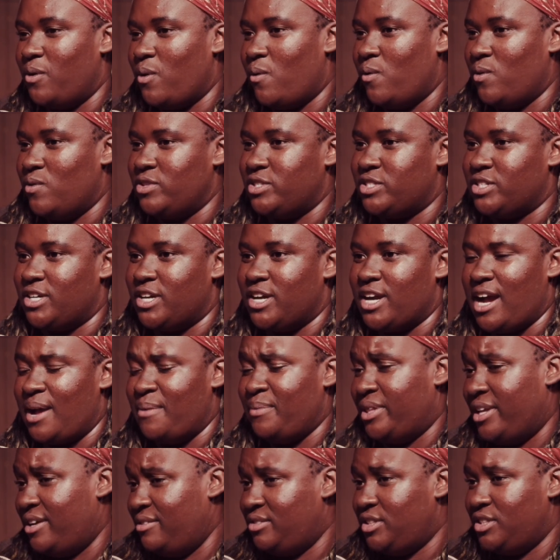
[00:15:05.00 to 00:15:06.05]
older, I
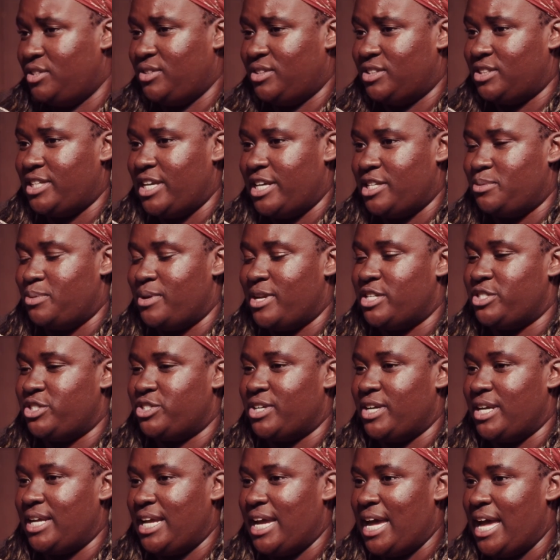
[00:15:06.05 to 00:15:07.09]
would love to do the stage
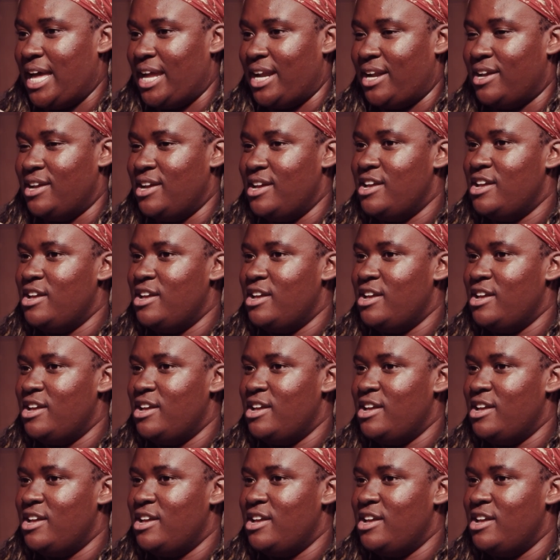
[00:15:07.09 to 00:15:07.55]
manager again,